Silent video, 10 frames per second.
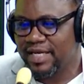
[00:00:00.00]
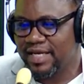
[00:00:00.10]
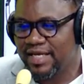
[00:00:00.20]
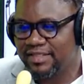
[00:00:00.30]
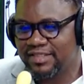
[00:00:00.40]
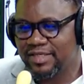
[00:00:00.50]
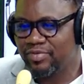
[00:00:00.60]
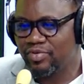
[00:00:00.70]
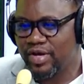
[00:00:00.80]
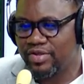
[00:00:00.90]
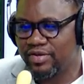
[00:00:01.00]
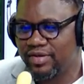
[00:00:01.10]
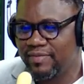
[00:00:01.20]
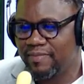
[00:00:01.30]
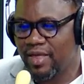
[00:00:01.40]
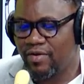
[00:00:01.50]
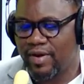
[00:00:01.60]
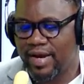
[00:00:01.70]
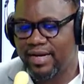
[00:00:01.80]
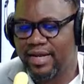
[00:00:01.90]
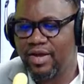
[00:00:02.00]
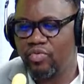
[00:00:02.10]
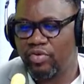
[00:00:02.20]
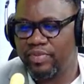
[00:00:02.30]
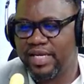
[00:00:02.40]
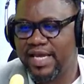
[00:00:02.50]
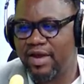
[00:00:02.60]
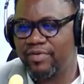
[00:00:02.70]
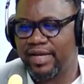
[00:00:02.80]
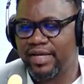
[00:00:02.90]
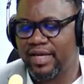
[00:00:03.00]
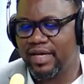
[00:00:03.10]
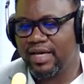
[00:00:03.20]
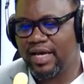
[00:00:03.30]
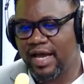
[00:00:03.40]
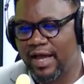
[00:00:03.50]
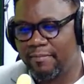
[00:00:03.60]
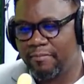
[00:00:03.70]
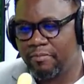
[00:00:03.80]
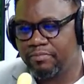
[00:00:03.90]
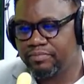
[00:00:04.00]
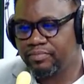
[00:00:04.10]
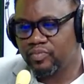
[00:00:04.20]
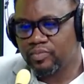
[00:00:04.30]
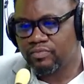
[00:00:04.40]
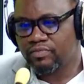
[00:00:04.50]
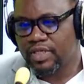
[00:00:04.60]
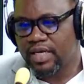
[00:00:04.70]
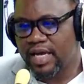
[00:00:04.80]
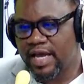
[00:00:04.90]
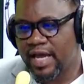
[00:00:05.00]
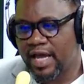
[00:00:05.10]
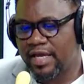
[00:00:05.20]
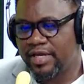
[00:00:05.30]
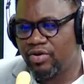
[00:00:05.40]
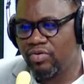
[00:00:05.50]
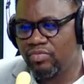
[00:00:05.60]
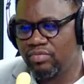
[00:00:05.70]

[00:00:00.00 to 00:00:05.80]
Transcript: It's a simple question. All right. We've been hearing, several calls for